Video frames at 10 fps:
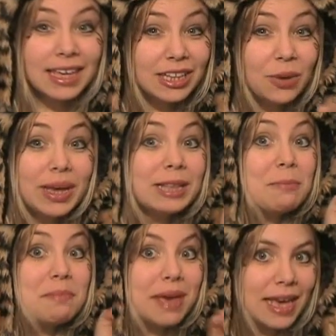You know, it
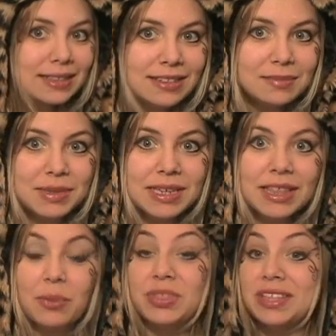amazes me
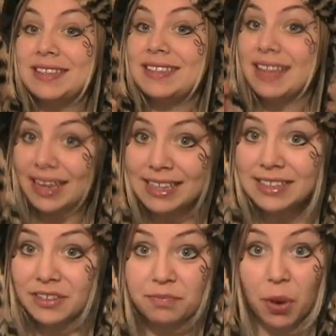that within
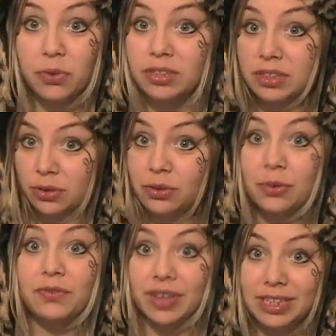seconds of posting a
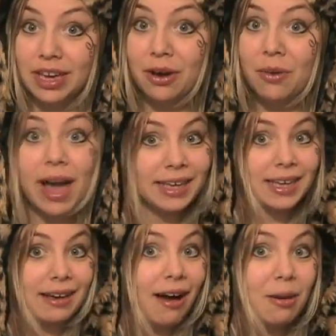new video, I
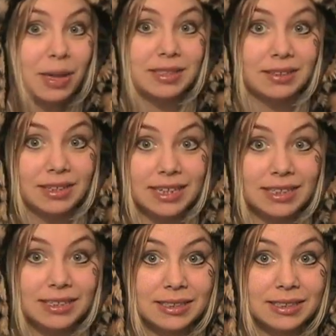get comments on it.